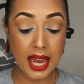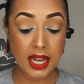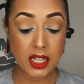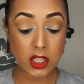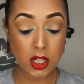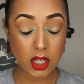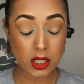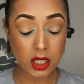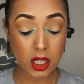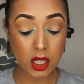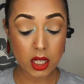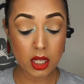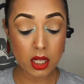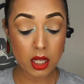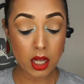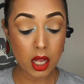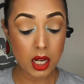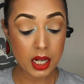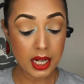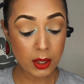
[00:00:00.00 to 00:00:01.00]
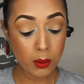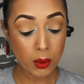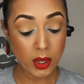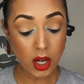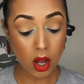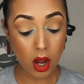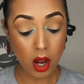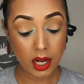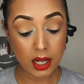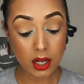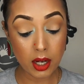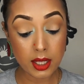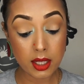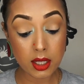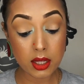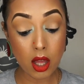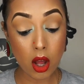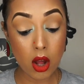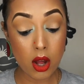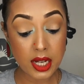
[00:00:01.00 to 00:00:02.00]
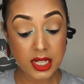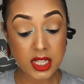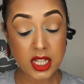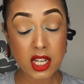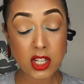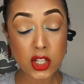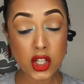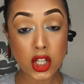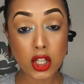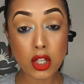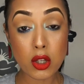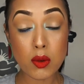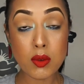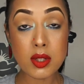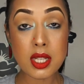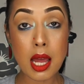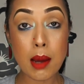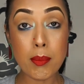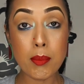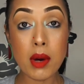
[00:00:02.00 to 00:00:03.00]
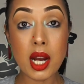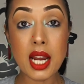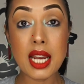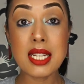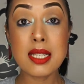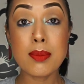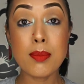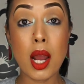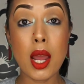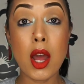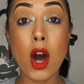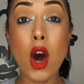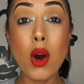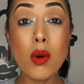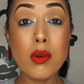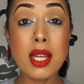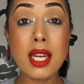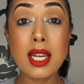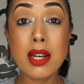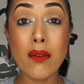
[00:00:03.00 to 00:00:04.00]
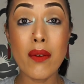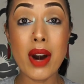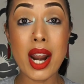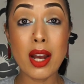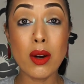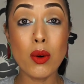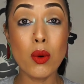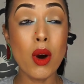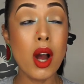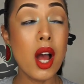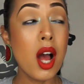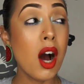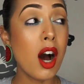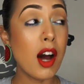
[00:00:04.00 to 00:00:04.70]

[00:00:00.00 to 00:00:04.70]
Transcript: And the liquid eyeliner that I tend to use and is my holy grail,